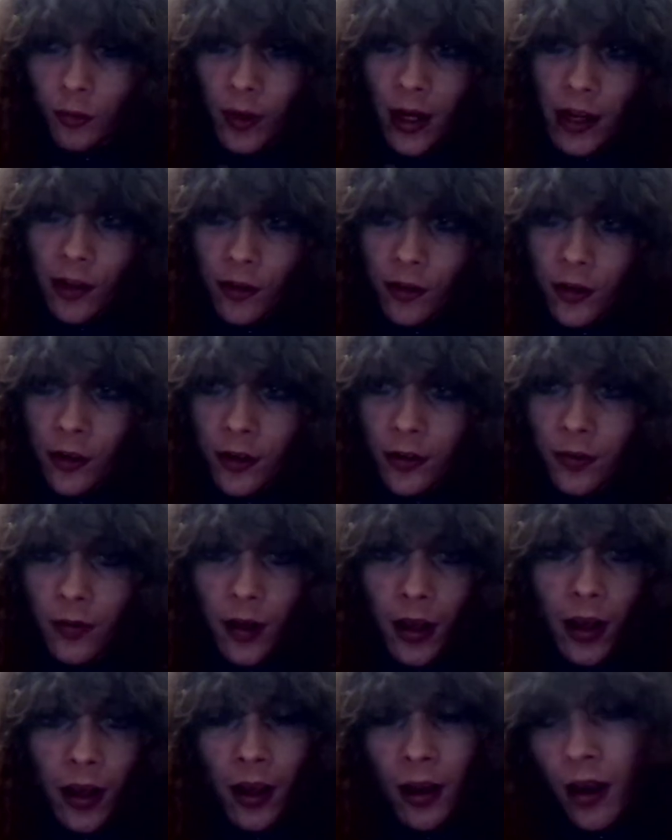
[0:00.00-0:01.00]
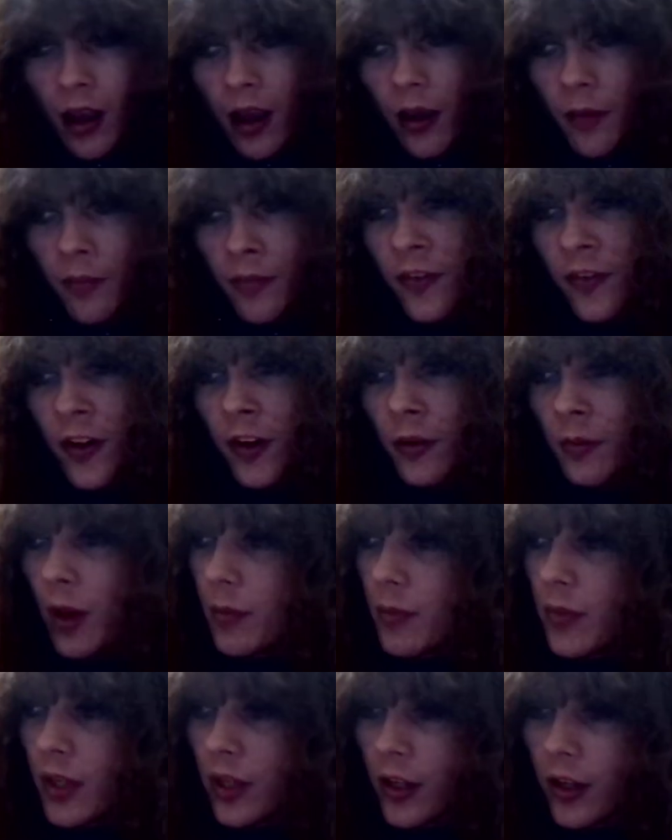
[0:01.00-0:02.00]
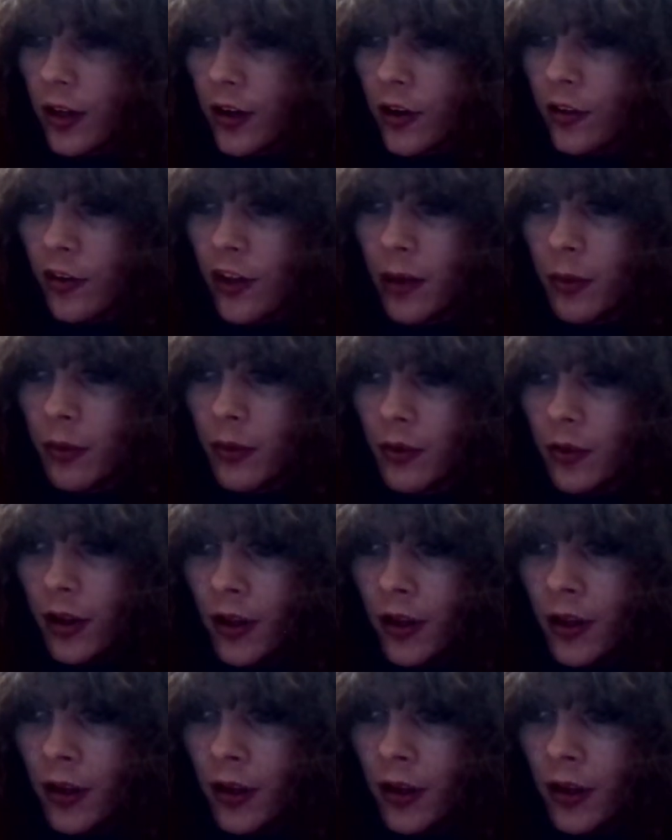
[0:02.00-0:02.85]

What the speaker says: razor, I figured might be a good example.